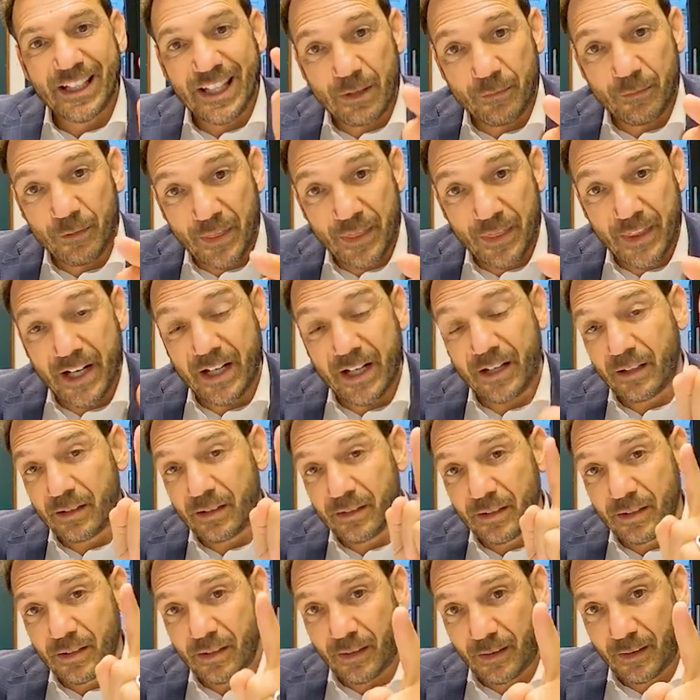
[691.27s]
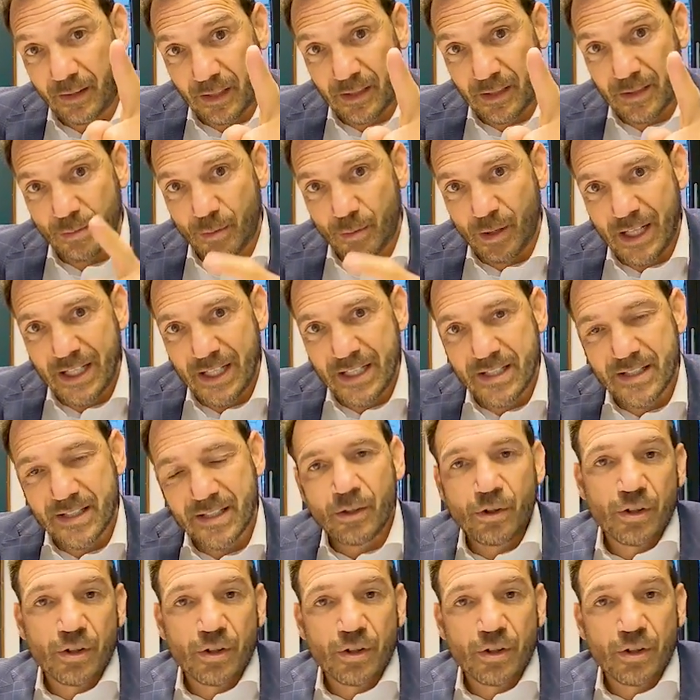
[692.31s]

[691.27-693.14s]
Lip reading: Even there, think twice.